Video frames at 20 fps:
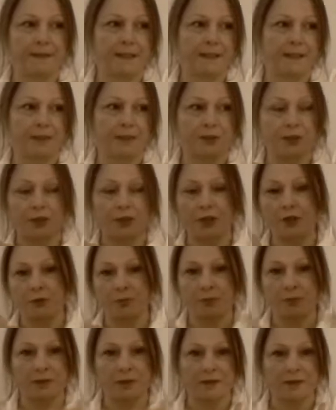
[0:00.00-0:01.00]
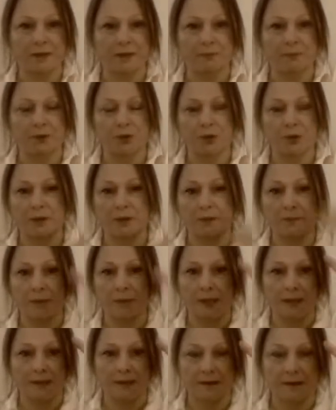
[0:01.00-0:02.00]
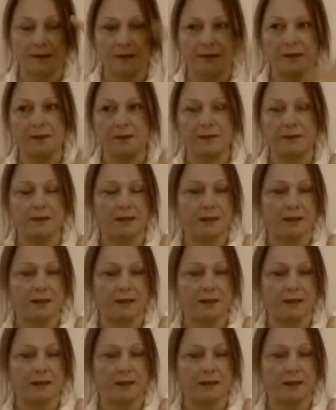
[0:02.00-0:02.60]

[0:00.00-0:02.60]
interchangeability between mind states